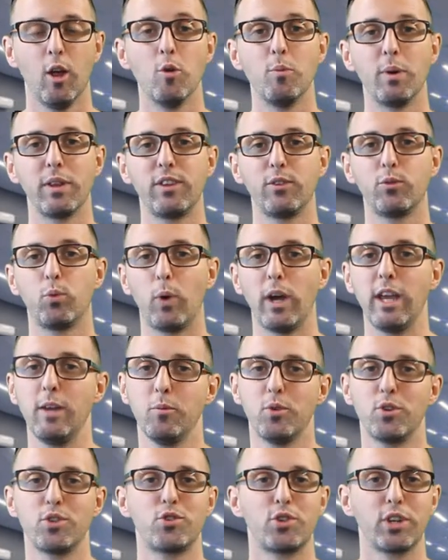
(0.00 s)
But there's way
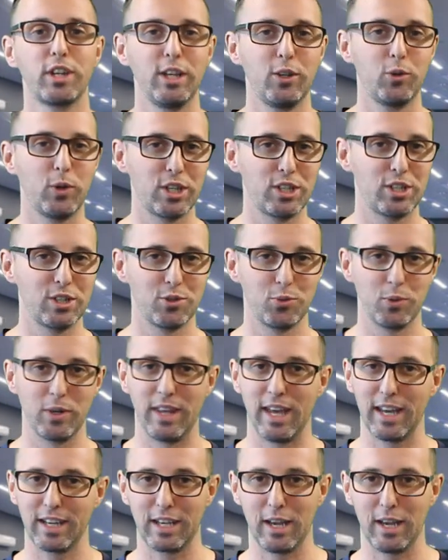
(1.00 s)
more tricky questions where that